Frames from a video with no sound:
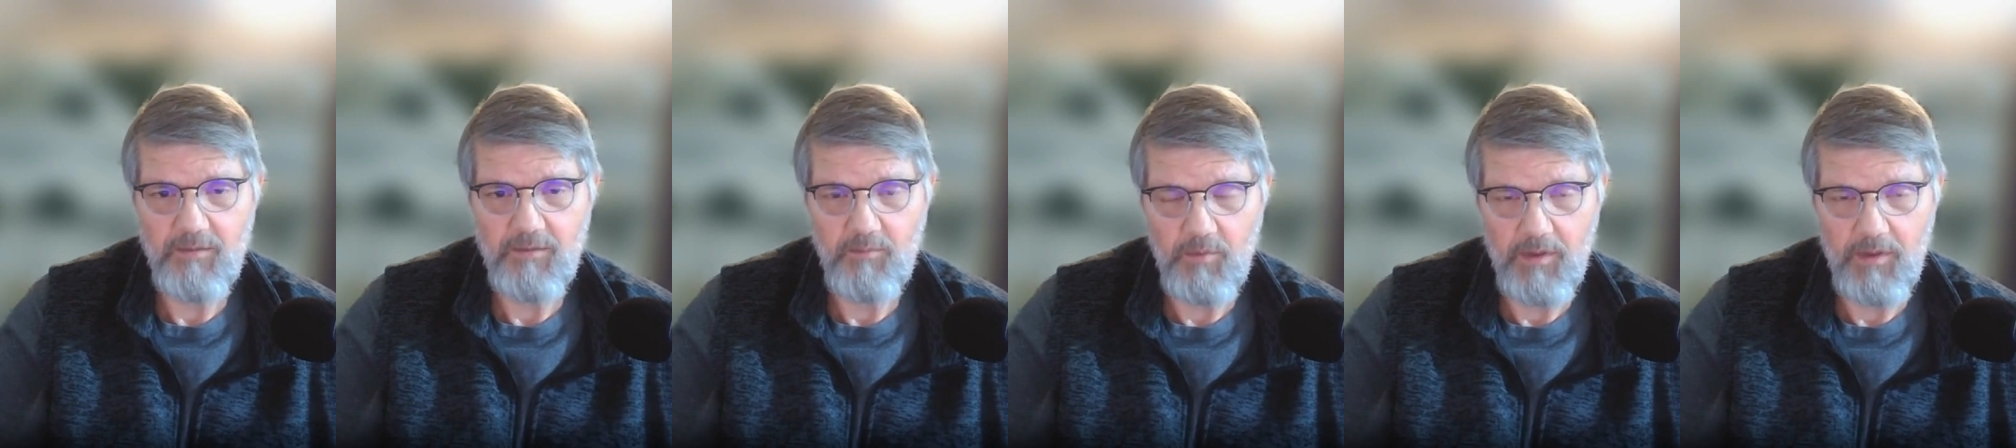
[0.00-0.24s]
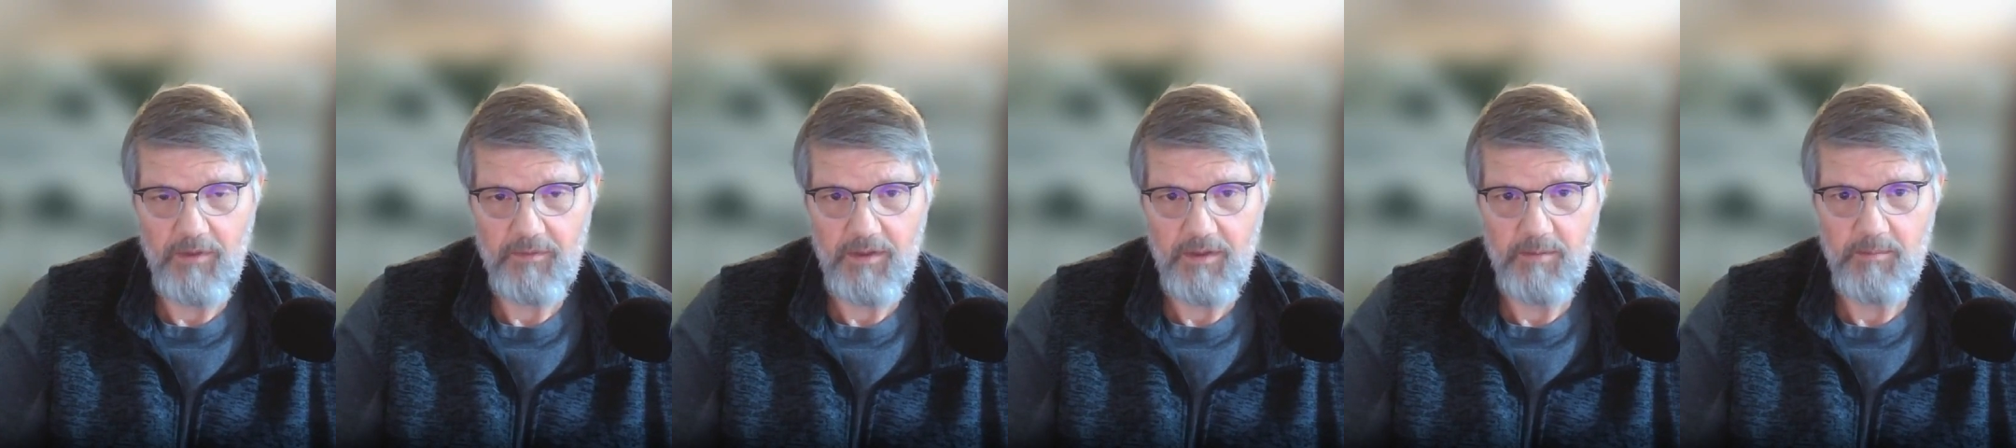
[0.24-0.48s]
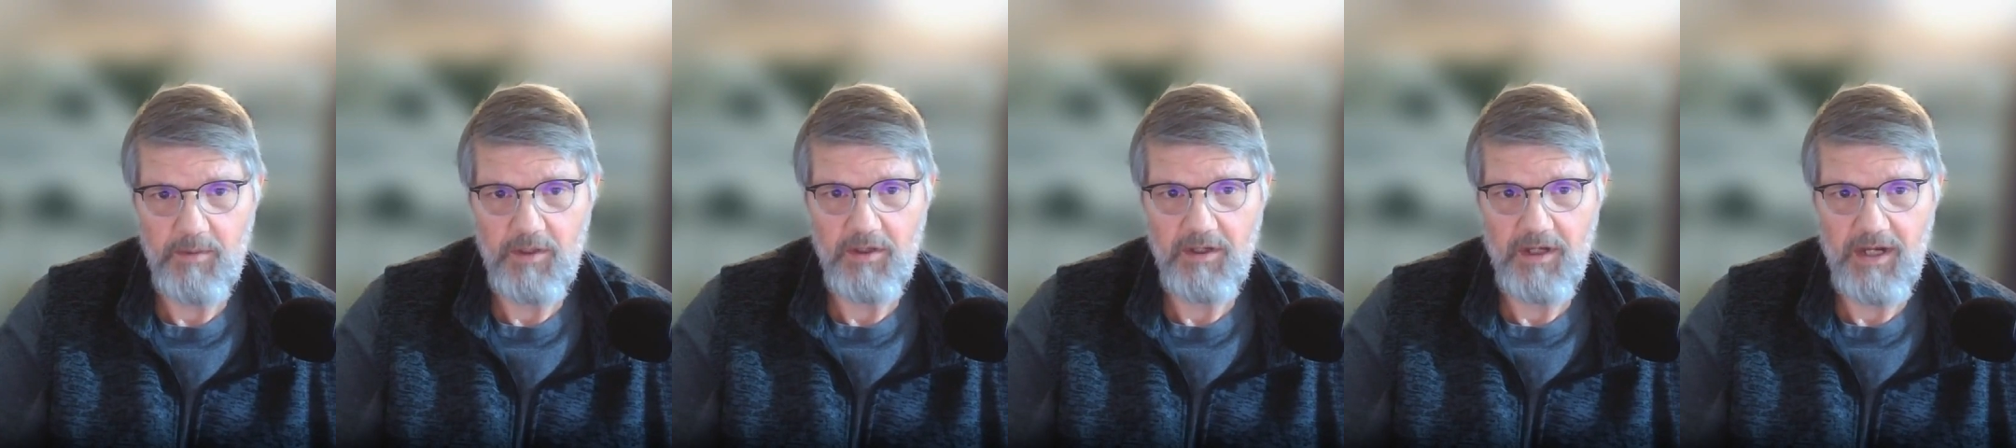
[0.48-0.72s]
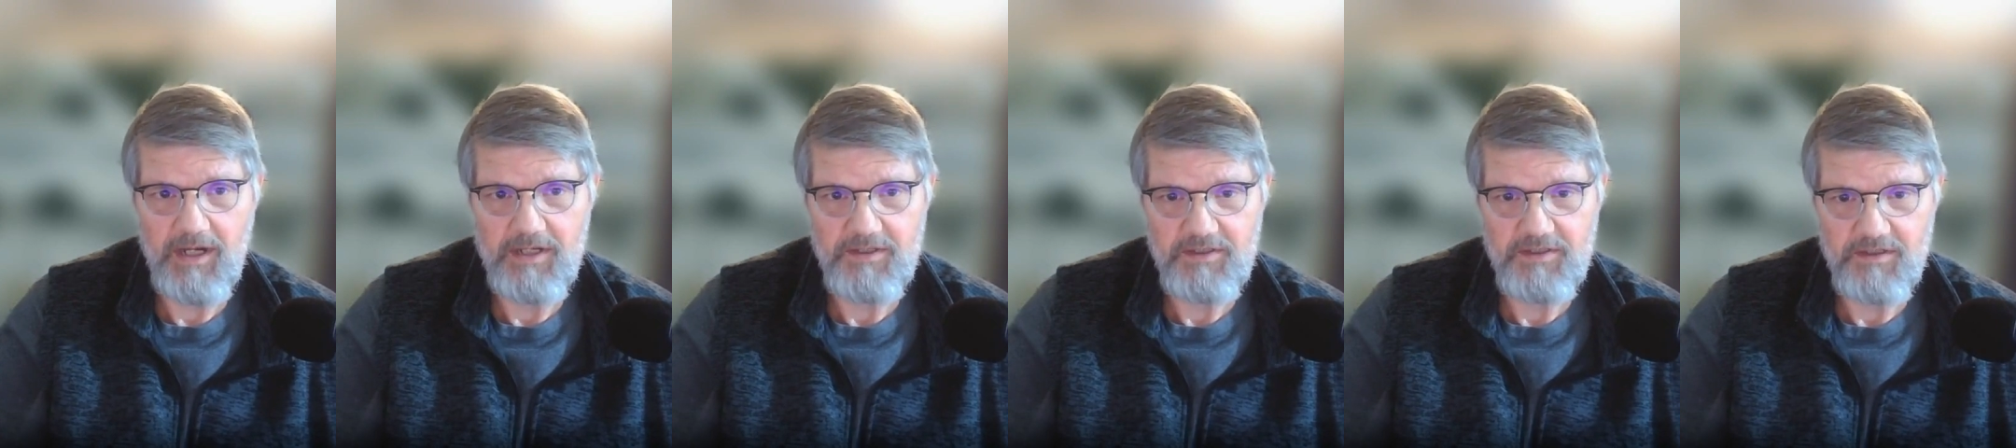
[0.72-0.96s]
with
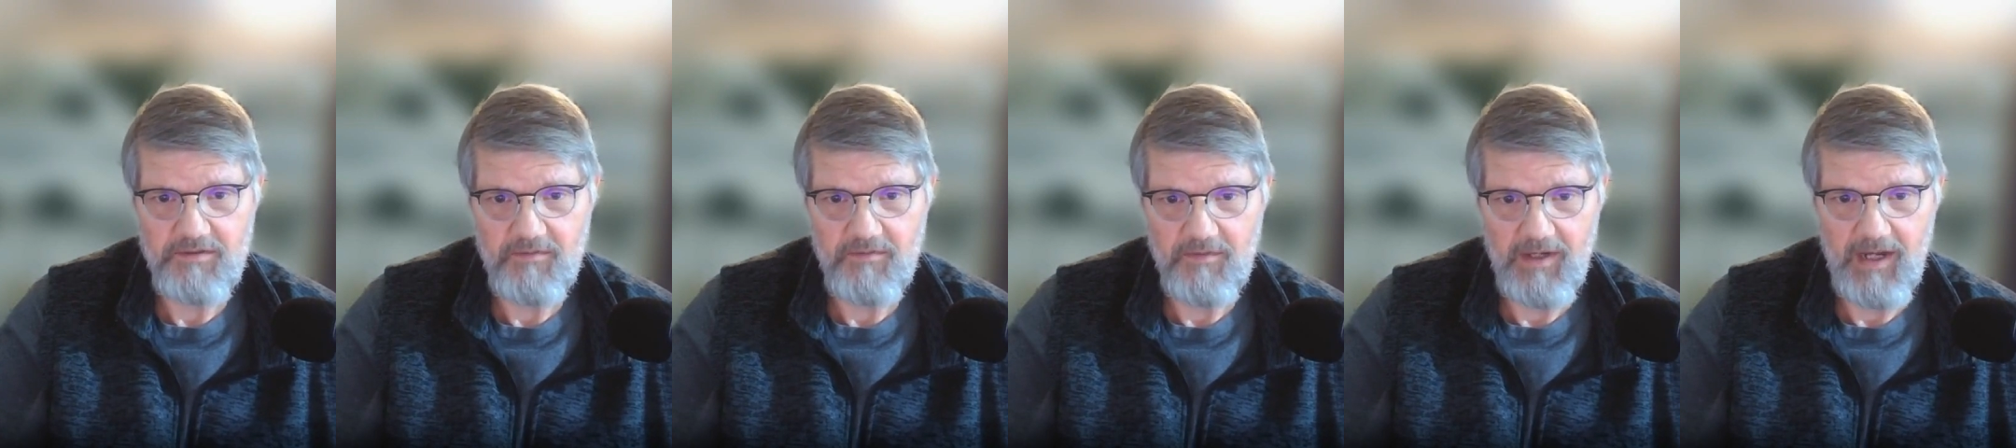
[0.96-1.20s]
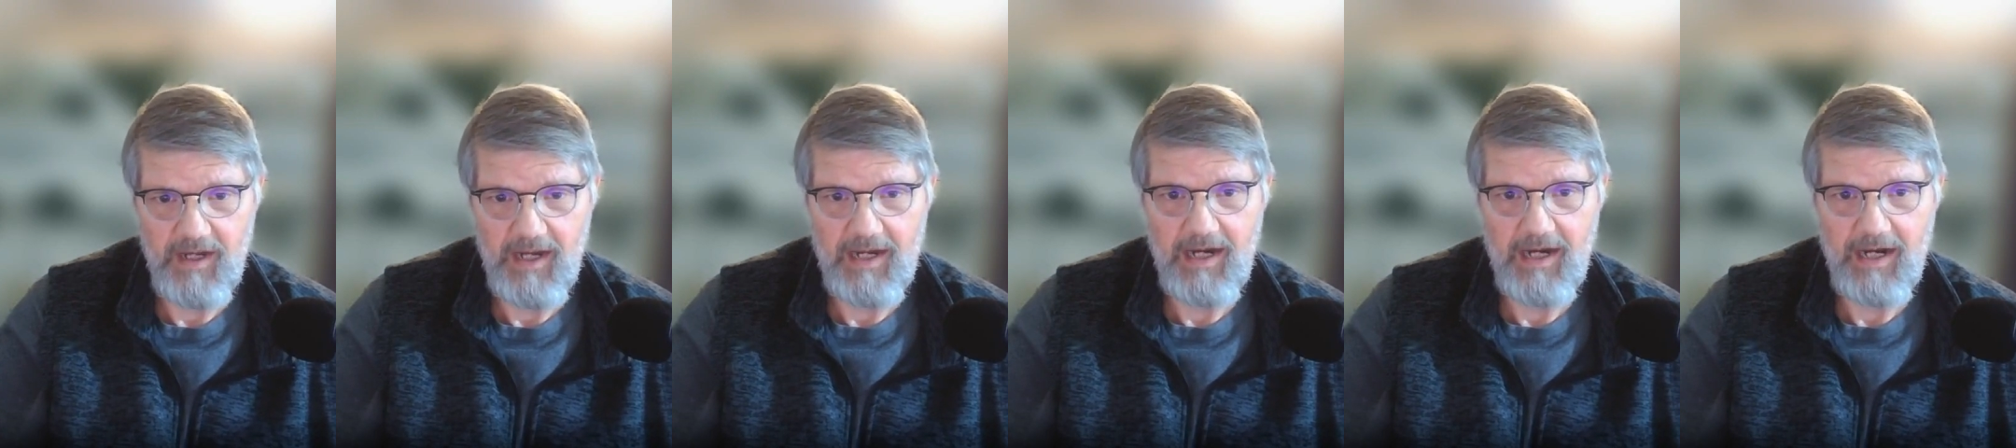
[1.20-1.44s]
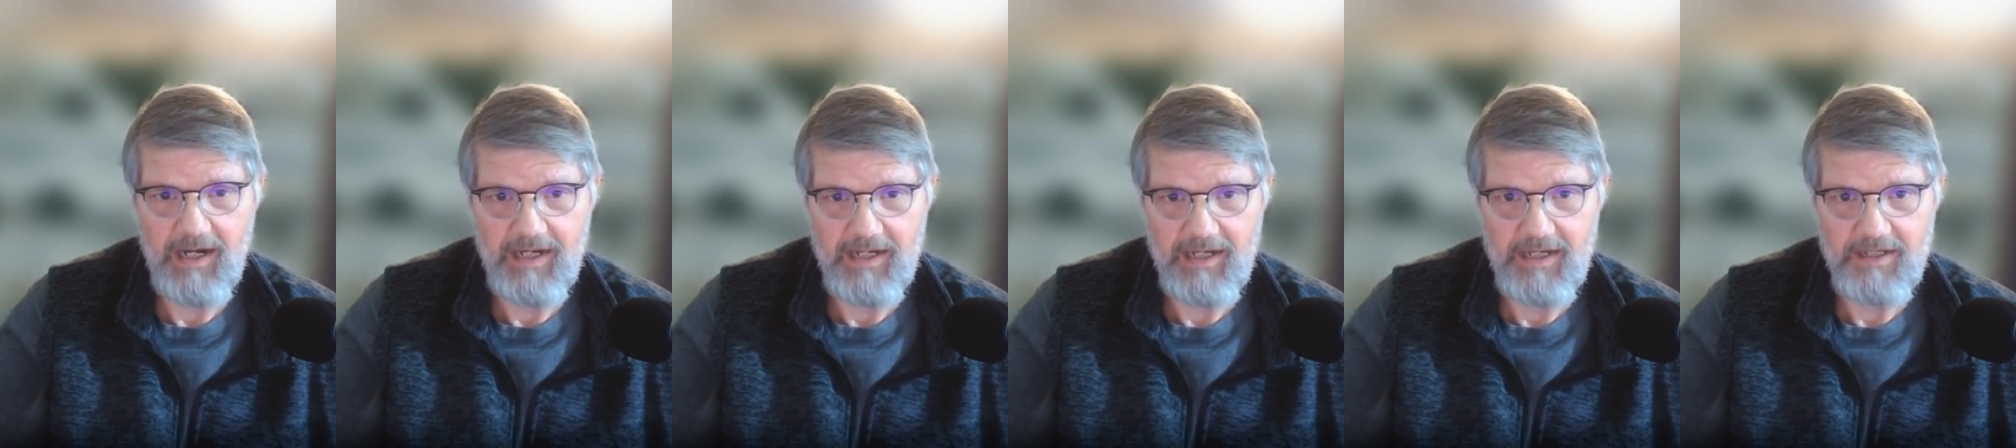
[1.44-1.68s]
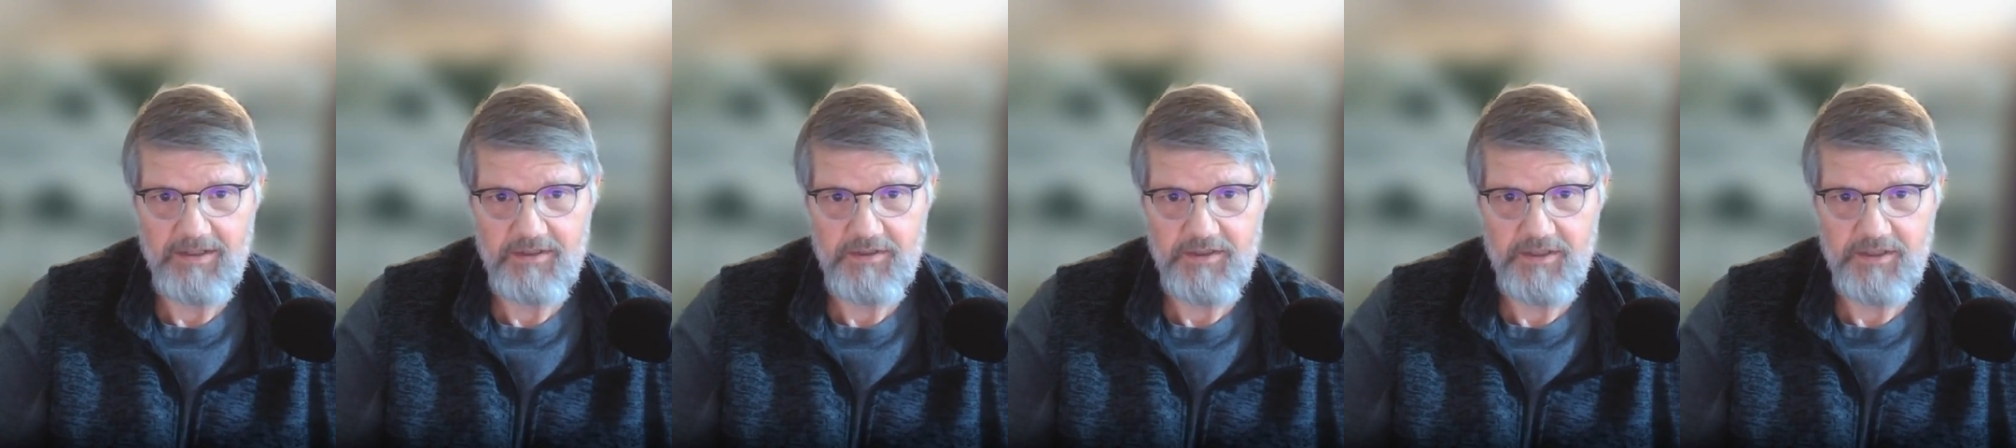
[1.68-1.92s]
communications of the AIS.